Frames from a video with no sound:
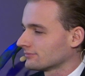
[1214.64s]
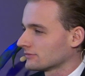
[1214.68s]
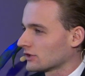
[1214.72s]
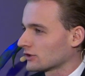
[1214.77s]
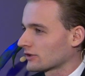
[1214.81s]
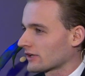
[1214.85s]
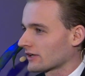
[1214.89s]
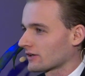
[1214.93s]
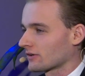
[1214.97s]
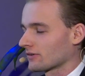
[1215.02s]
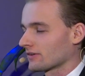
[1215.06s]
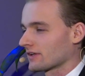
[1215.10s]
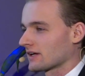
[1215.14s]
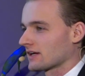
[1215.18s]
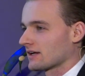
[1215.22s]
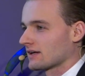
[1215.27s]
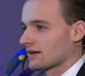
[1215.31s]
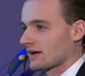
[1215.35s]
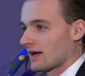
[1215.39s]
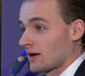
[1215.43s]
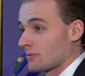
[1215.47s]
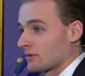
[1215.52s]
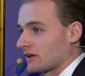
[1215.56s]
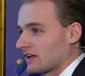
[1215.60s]
looking on the
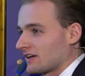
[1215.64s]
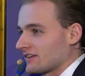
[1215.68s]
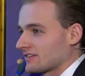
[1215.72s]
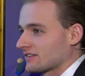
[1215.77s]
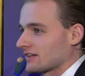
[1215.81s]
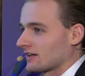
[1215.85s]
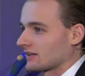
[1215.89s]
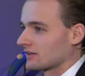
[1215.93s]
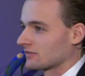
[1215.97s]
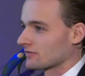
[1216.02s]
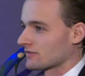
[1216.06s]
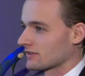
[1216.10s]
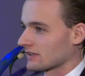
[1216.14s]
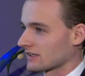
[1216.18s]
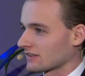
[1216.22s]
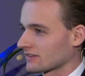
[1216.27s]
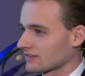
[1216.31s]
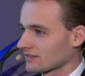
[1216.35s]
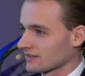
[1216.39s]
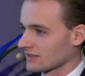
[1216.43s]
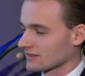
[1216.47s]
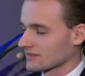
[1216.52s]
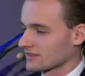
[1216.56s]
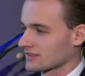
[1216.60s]
M&A side of
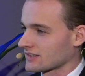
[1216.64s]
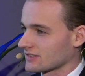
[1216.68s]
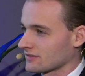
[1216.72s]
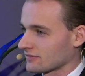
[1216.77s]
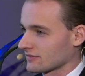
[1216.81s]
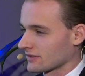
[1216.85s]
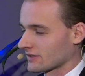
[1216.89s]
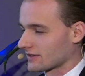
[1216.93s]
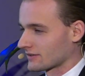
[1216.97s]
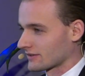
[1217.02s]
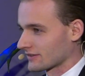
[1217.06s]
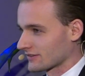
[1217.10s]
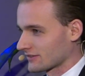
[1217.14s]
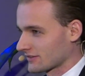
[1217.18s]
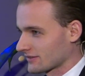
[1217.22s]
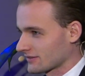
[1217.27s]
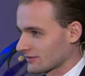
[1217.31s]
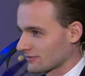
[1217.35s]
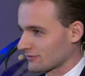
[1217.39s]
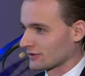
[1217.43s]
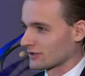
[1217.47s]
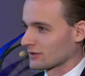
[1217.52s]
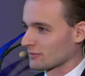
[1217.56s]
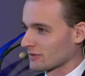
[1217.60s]
things then, Seafire is
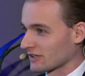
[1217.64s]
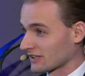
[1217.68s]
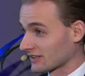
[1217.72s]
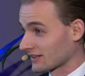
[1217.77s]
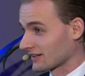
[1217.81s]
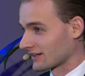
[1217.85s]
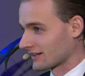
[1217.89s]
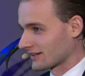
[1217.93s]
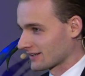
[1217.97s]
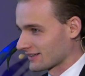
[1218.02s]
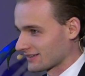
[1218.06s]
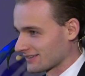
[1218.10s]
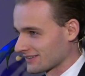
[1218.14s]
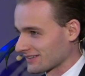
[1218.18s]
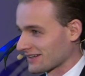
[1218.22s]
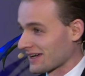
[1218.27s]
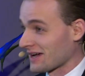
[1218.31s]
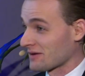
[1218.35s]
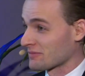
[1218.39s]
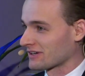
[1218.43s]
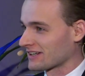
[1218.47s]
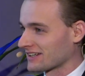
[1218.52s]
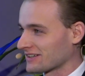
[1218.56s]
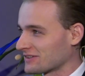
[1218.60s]
fundamentally an
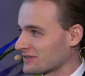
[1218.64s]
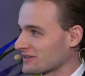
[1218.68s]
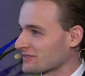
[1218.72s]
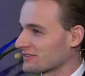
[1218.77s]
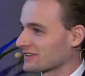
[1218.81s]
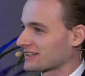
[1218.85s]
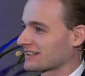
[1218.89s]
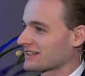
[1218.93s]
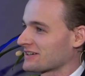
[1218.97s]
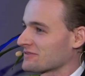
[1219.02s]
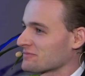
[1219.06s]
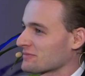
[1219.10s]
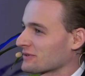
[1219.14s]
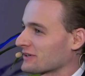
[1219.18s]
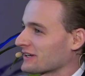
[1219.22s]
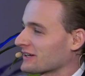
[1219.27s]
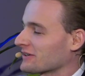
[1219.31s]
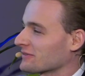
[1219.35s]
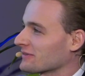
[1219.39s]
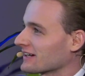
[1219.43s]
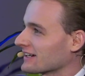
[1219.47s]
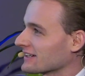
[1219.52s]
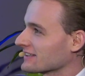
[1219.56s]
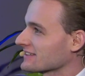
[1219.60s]
M&A-driven company,
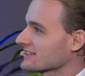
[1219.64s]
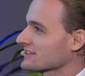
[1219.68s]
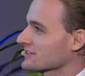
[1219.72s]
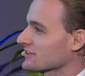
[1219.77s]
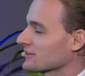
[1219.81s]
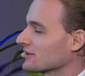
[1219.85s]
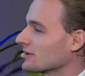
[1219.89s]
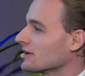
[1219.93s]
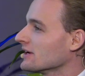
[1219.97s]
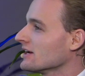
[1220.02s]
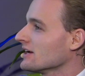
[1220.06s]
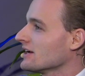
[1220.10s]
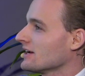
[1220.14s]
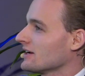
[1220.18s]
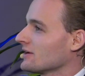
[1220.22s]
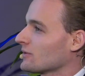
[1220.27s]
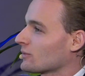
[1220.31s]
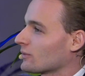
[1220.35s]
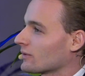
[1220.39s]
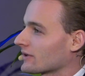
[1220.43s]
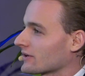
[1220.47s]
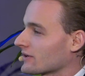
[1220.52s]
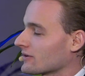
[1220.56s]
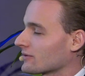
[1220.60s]
Right? So
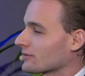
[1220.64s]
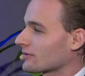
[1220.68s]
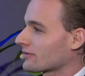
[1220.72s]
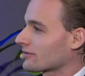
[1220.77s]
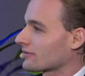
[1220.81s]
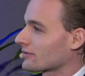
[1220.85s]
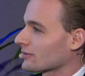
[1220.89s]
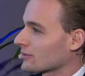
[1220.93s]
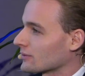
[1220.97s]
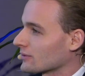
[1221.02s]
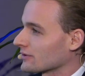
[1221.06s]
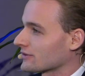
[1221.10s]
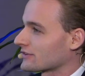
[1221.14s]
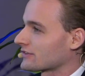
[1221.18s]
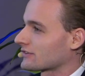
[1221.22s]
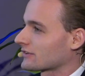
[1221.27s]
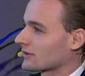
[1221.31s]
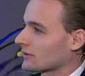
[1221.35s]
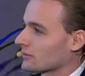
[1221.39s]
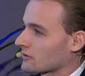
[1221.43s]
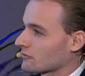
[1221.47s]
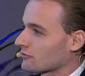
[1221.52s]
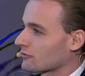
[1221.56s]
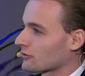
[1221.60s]
what are your thoughts
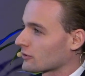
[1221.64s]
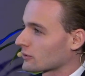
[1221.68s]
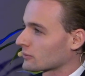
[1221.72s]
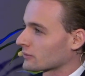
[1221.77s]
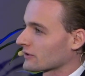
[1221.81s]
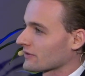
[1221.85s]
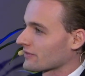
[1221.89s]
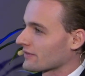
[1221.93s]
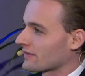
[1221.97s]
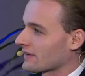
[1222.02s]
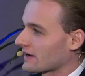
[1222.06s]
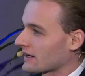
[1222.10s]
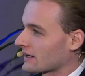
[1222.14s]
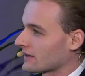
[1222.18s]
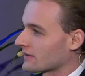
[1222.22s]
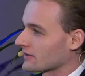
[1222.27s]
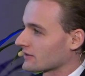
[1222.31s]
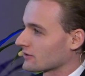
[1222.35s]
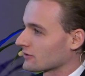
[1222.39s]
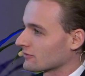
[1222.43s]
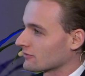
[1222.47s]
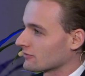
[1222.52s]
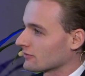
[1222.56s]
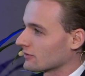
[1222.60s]
going forward there?
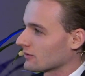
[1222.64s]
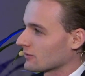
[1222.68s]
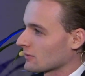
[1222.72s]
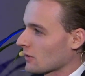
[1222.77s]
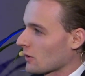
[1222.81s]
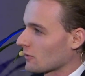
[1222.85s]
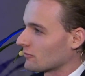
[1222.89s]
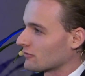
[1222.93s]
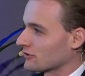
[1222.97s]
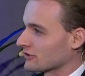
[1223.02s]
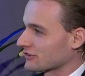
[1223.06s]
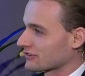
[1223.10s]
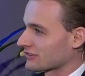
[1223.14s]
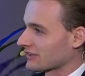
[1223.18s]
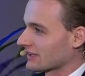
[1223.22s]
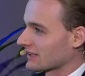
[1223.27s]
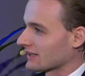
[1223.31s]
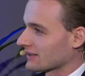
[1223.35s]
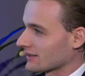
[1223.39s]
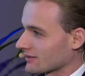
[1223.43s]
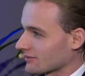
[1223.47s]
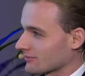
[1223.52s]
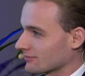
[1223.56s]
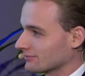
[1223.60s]
You've
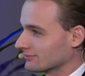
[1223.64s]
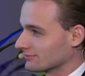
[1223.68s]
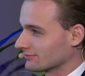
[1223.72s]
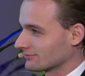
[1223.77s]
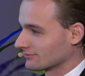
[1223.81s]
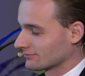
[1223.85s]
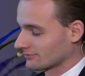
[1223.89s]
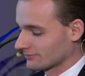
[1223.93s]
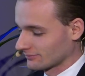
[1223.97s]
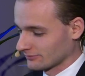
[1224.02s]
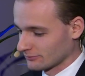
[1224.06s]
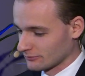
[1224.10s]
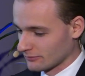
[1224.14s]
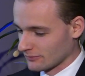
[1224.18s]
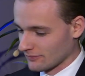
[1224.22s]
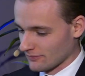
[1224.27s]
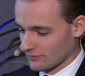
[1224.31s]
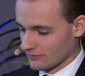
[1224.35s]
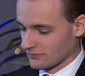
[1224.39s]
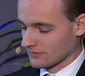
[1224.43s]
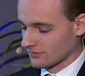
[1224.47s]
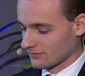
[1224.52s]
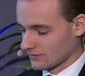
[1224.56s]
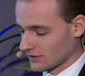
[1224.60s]
obviously
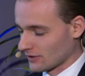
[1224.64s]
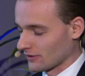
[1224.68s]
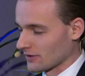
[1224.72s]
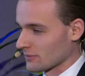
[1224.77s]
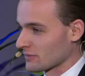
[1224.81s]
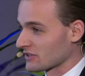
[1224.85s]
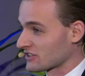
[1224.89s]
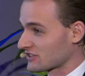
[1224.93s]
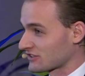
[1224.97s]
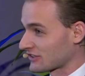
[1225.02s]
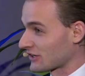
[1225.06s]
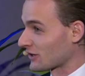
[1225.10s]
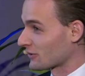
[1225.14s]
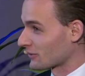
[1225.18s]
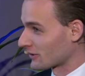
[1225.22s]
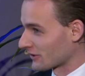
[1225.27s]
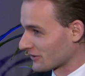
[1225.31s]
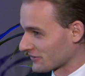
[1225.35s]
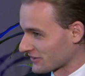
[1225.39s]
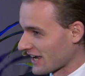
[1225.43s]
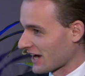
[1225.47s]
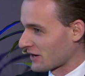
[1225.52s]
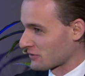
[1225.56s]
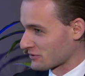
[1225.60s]
gone a bit slower
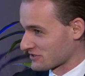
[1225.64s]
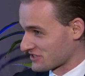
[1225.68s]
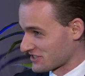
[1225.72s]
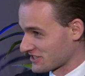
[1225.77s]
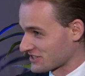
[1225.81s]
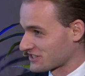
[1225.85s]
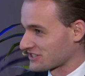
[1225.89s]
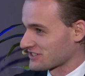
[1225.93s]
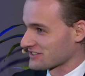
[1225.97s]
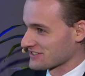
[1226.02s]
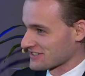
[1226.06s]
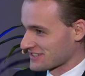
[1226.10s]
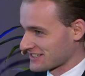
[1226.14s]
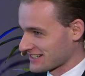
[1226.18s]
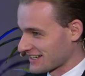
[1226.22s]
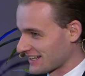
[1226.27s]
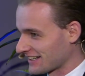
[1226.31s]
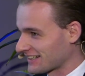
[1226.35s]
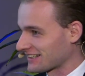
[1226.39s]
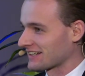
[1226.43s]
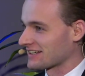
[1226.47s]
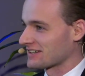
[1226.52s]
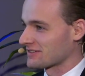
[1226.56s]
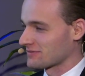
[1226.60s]
on the acquisitions
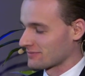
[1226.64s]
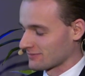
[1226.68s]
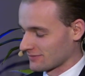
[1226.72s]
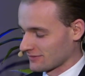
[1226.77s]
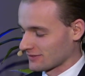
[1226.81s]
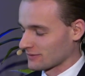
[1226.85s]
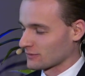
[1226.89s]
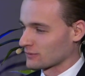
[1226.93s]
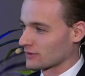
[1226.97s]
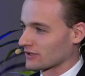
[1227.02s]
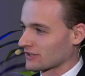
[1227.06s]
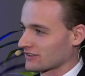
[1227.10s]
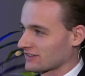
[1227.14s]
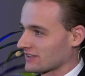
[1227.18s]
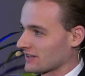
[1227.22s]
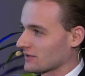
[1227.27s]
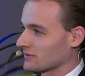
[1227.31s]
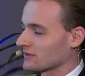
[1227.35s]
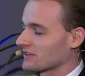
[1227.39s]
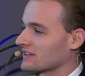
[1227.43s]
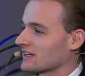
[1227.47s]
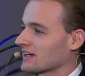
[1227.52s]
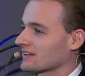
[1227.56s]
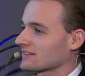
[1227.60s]
lately, worked down
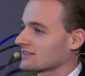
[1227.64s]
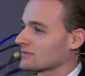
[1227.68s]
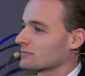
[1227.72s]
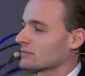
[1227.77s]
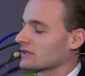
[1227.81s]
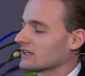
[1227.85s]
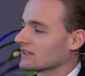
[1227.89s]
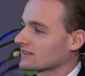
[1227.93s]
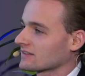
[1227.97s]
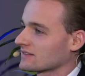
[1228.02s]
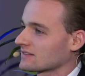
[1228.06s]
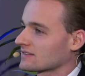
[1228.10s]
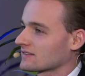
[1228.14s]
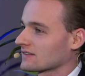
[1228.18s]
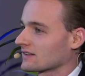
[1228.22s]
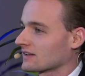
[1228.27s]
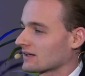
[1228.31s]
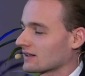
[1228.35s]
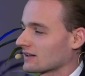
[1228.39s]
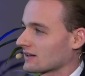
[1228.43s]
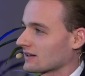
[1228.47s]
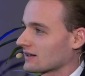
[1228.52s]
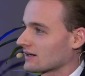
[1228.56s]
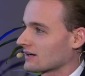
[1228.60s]
the debt a bit.
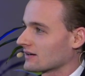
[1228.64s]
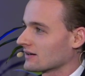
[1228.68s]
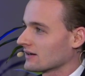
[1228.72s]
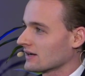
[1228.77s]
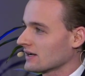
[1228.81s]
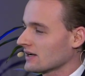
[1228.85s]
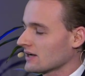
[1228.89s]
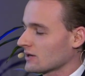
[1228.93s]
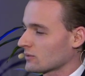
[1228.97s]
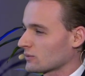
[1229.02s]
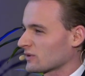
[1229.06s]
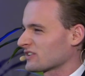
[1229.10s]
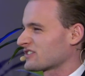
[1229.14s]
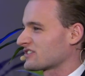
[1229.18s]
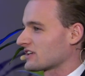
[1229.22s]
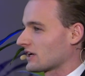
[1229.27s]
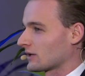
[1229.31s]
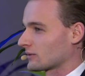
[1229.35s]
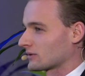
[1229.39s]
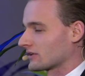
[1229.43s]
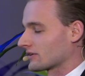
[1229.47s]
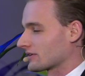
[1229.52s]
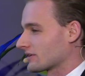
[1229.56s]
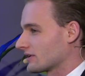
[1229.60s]
What's the
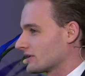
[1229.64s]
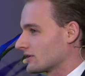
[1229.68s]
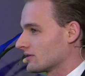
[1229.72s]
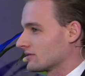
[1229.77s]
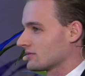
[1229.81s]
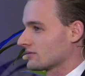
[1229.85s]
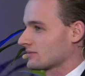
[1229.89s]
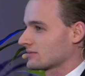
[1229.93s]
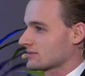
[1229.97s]
outlook there?